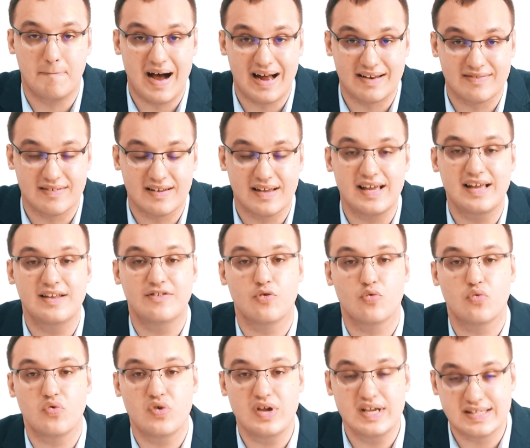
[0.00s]
But in
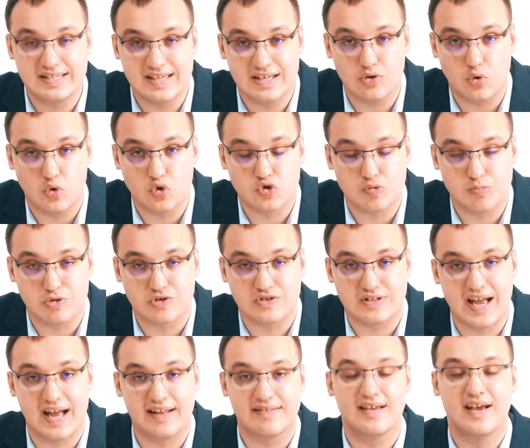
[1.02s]
reset
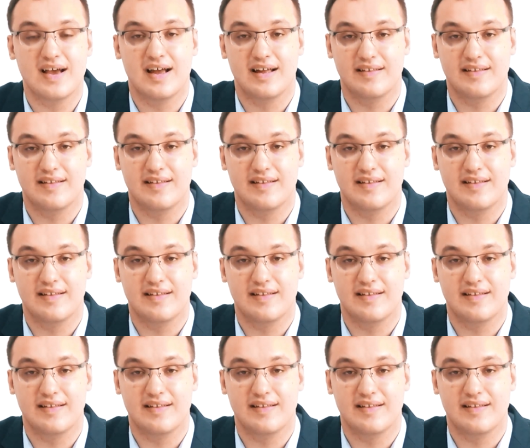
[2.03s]
osmostat,